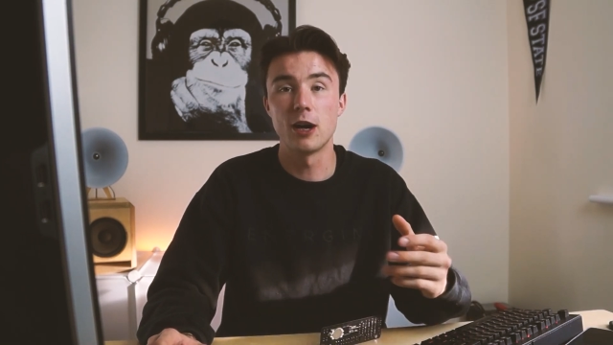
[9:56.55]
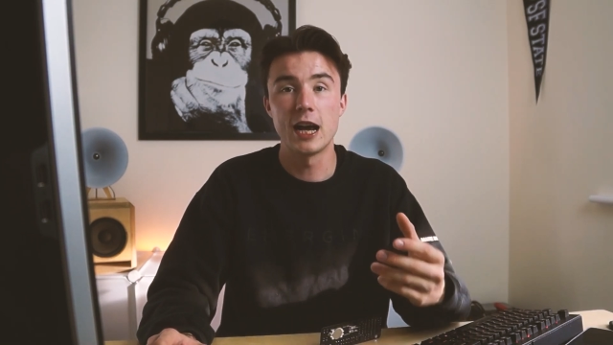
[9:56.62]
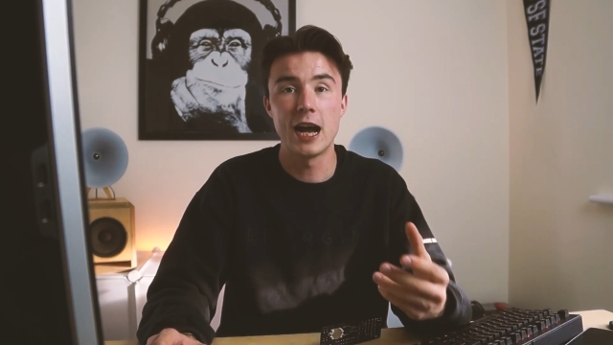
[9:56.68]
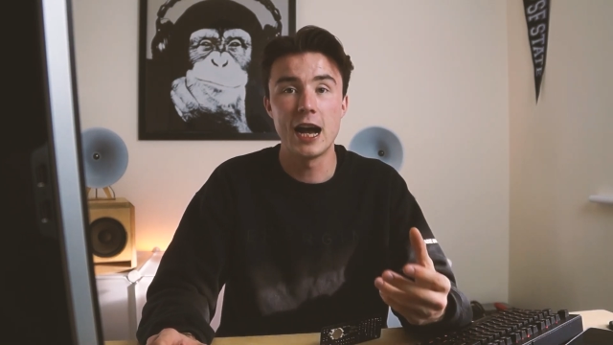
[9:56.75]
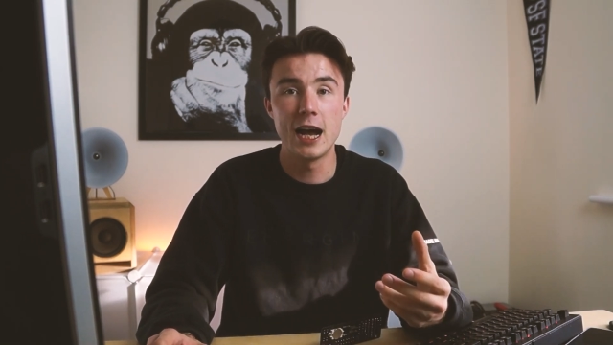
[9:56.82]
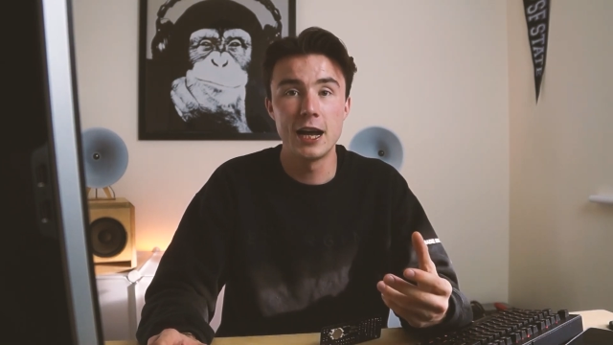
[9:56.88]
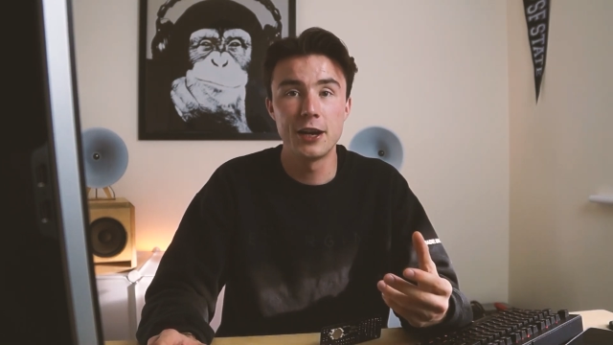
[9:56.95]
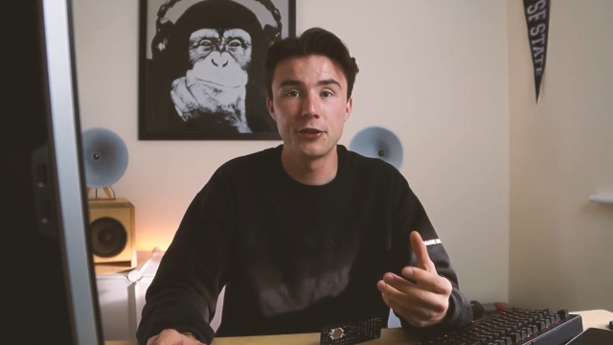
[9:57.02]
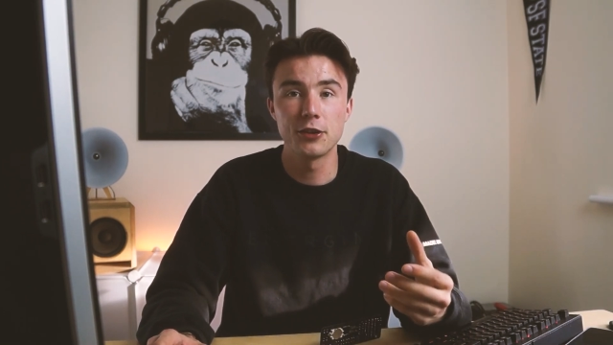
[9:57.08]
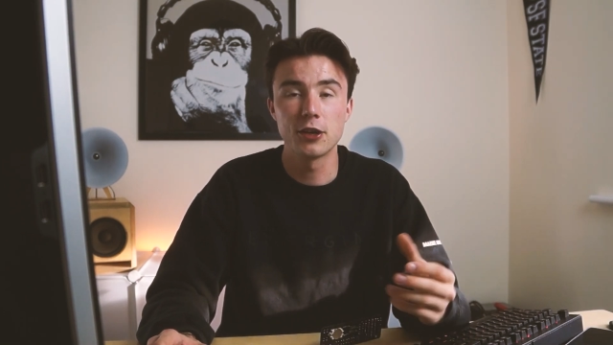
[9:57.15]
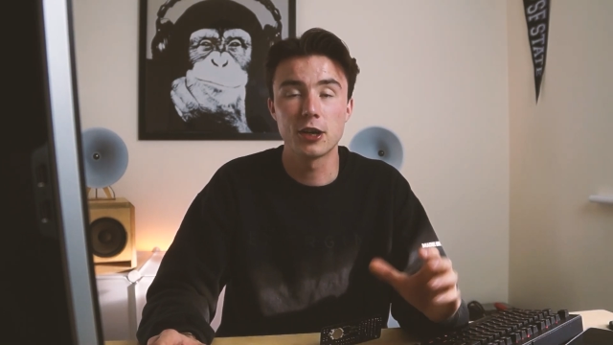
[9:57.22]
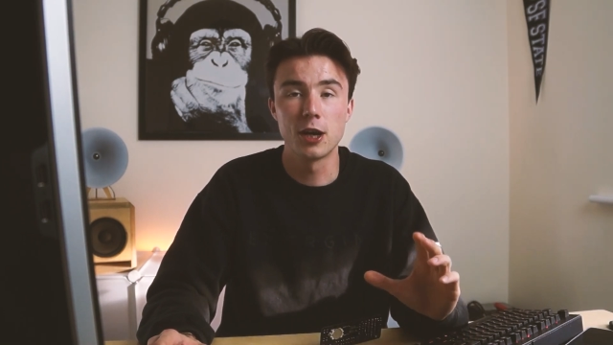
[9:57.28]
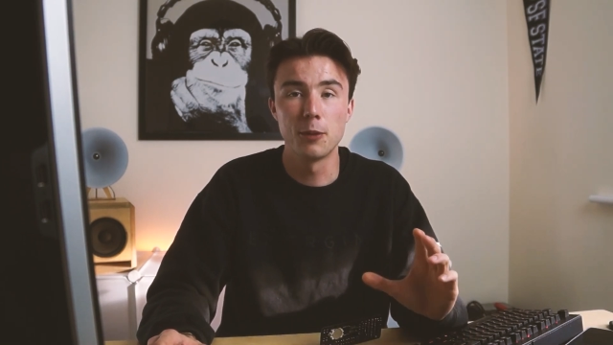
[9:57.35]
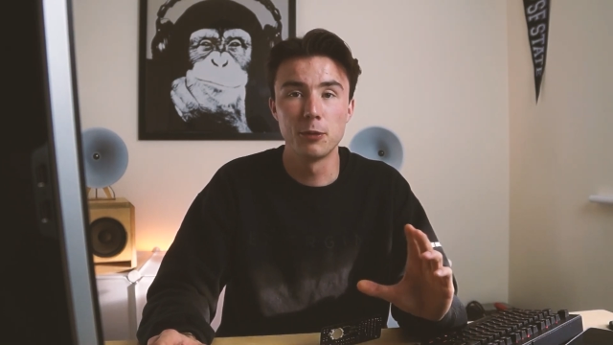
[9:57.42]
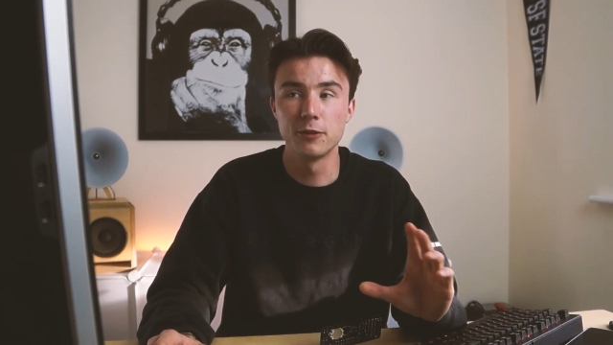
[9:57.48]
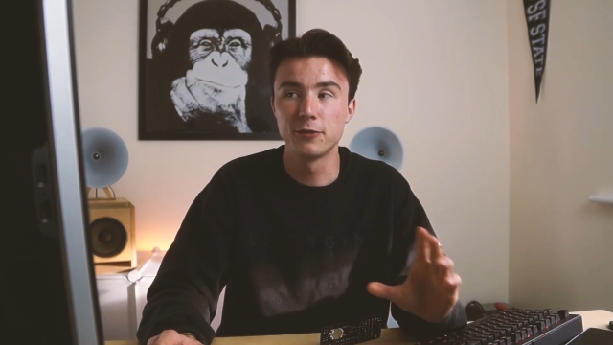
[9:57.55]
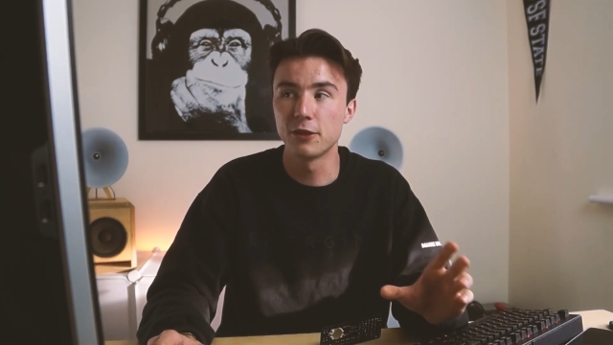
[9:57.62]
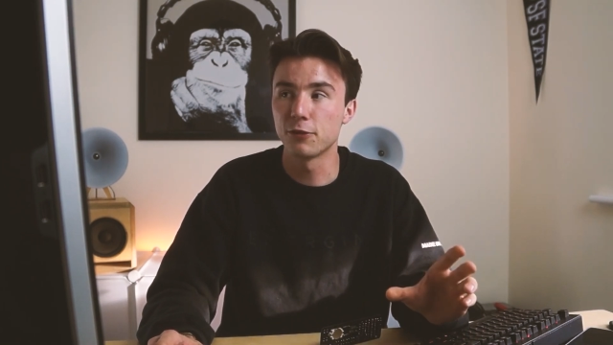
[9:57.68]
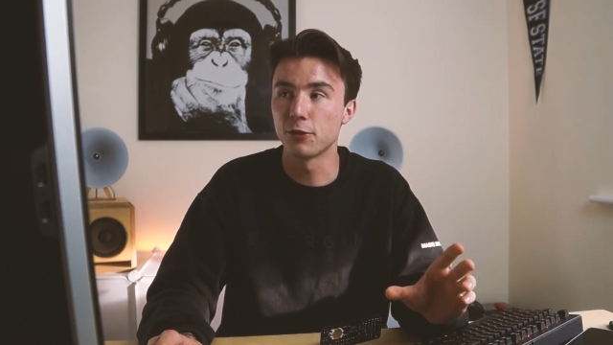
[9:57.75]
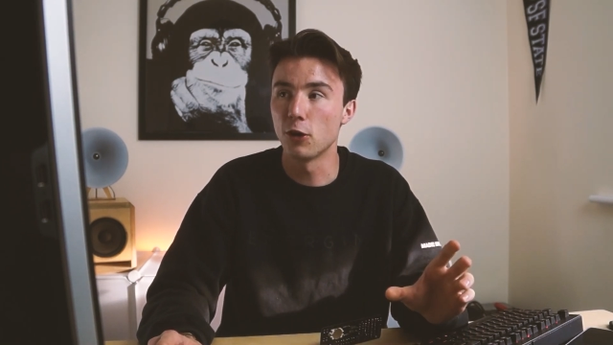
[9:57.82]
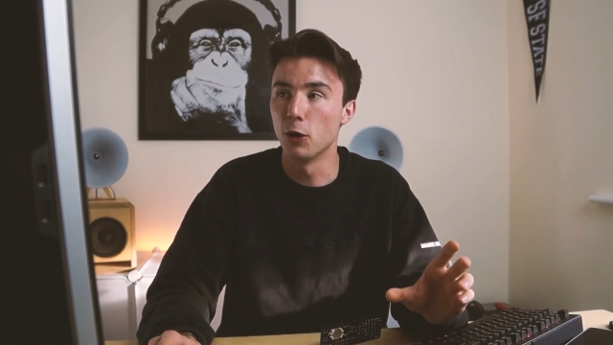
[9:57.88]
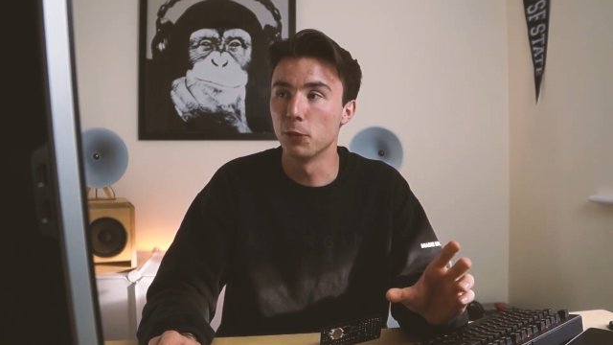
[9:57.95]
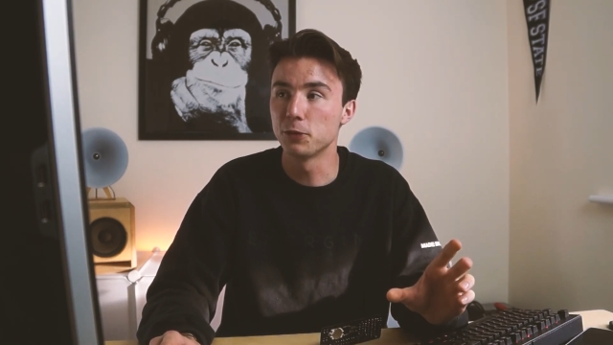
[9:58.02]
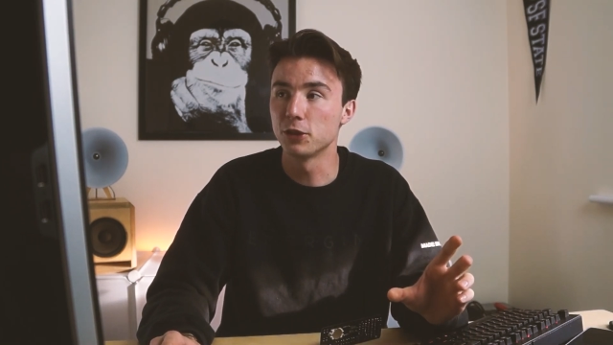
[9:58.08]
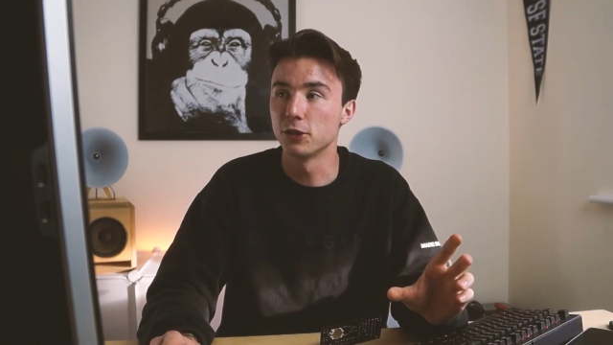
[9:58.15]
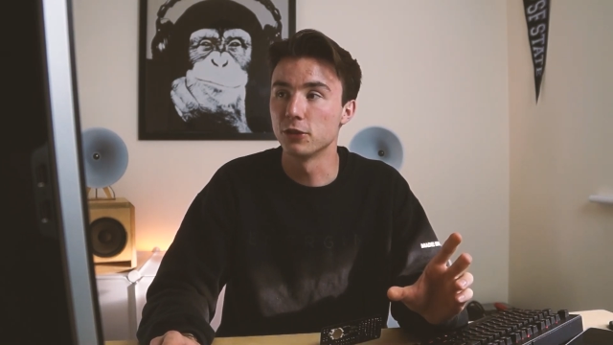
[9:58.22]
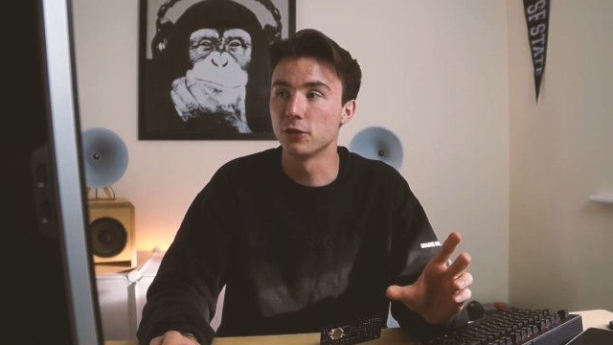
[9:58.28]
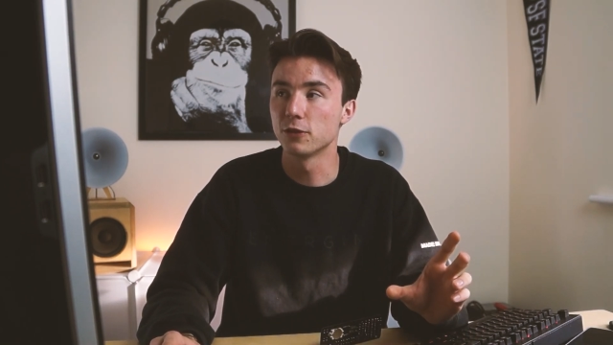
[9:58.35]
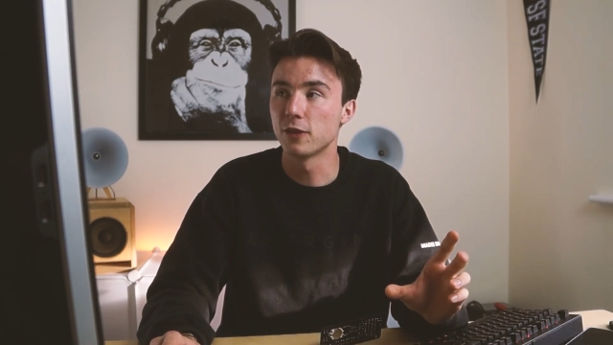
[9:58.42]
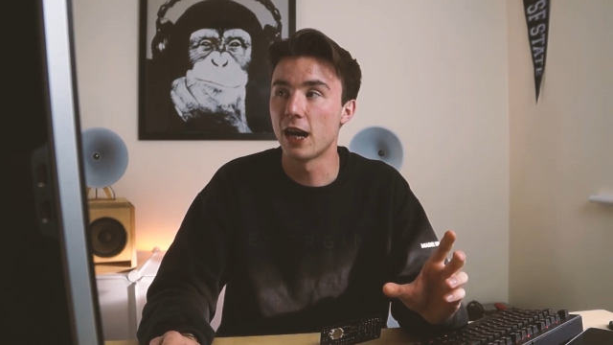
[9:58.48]
I had a couple of different
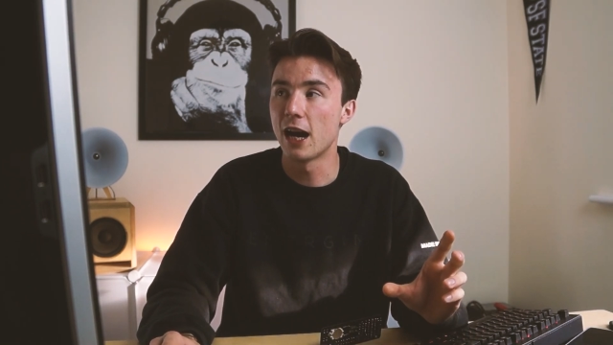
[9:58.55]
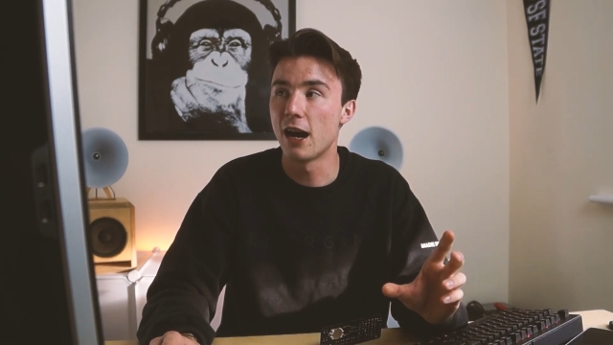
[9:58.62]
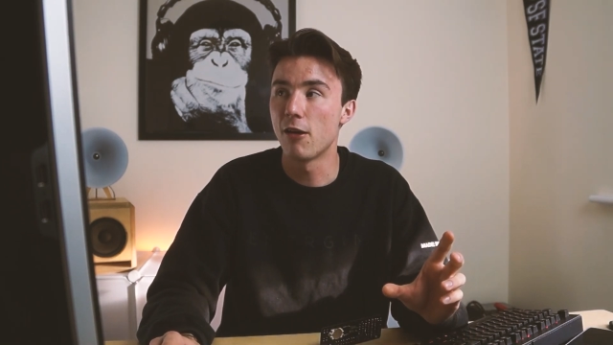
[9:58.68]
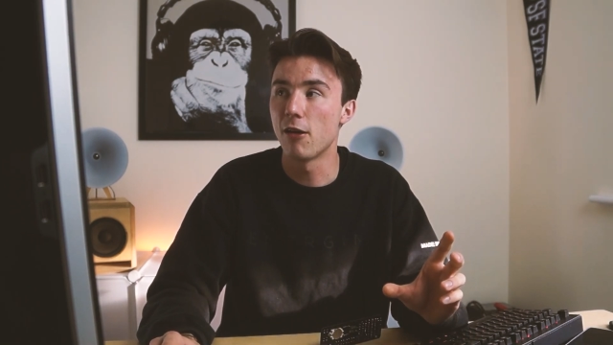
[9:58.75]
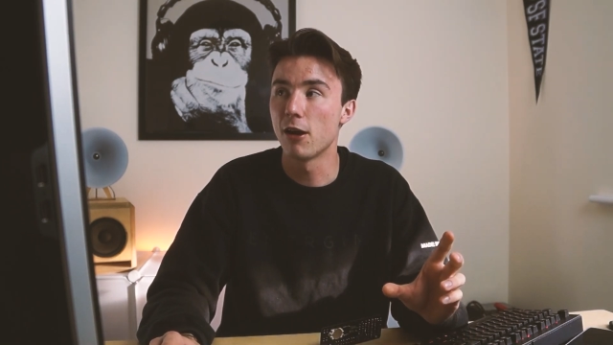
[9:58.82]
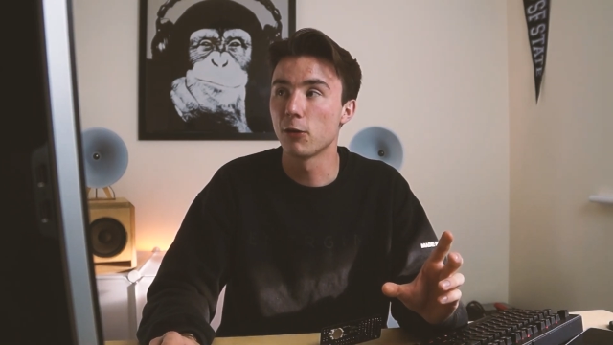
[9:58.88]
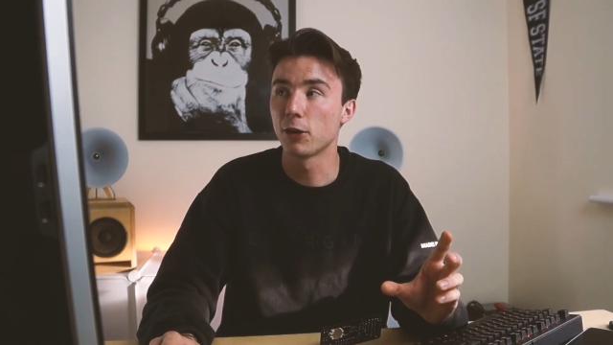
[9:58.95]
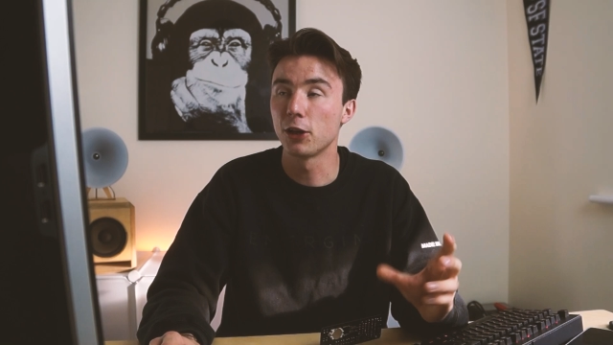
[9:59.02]
options for how I